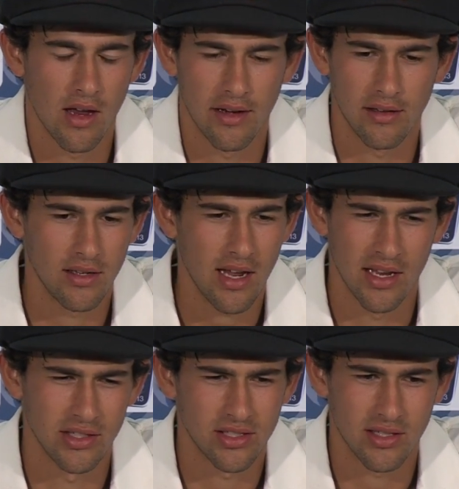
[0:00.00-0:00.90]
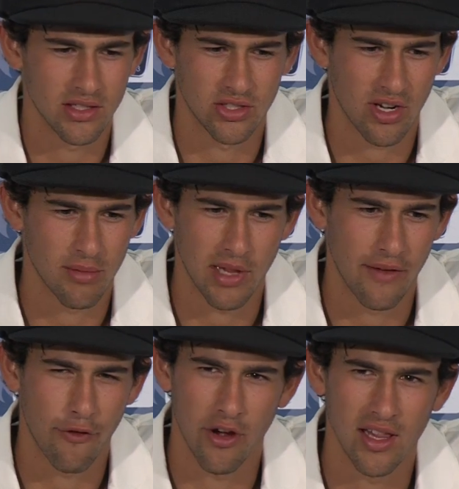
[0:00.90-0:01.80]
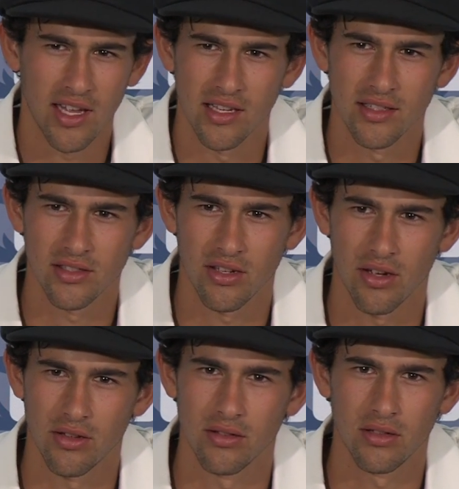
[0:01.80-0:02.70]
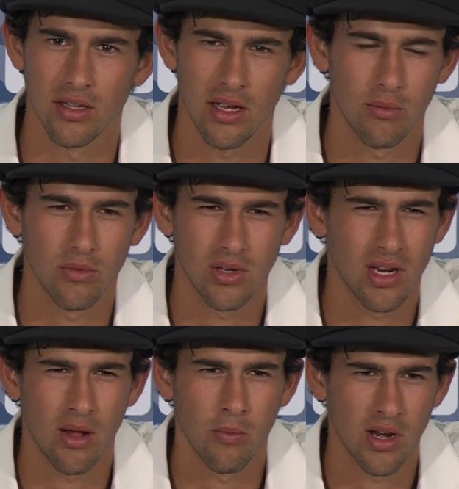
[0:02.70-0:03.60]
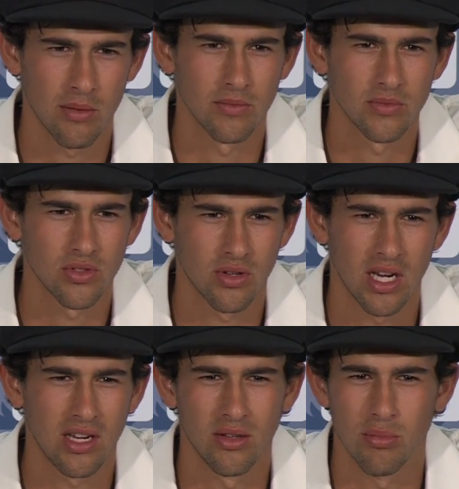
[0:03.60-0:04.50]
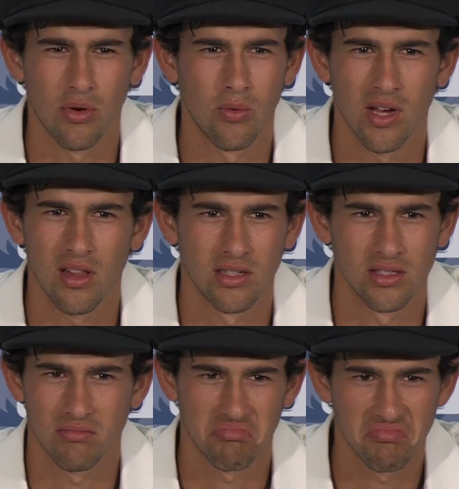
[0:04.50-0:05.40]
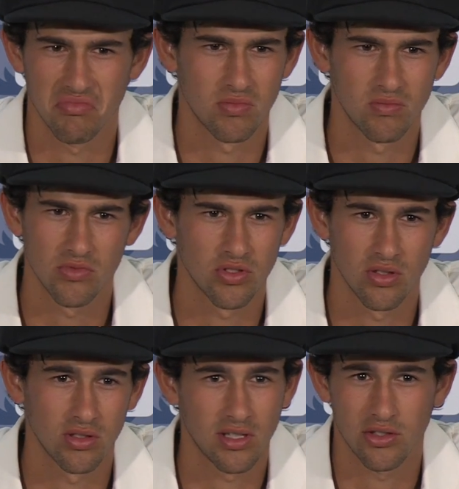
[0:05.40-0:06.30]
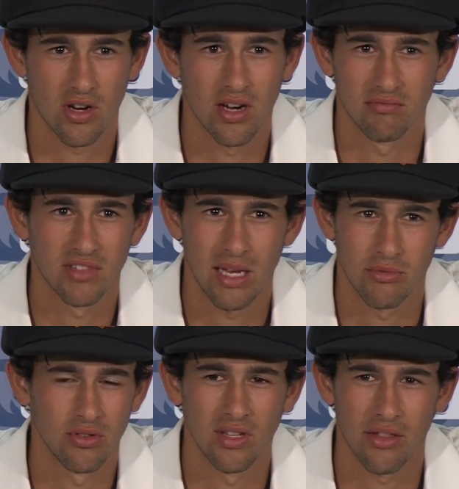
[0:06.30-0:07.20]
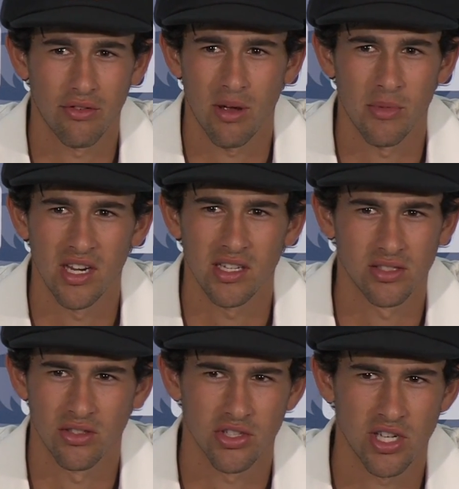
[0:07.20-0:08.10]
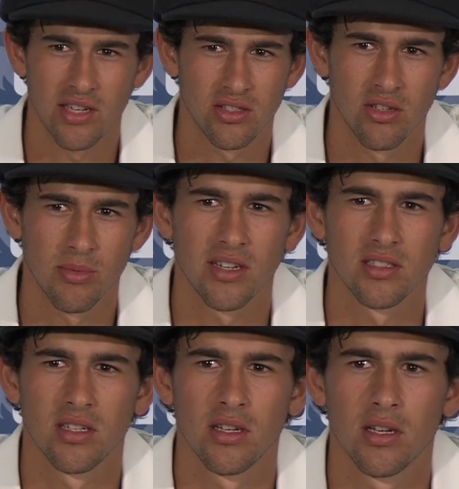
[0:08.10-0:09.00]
and yeah, and just I just try to play freely. So, um, you know, when I'm sort of hitting the ball well, I just try and keep doing that throughout my innings and not change too much.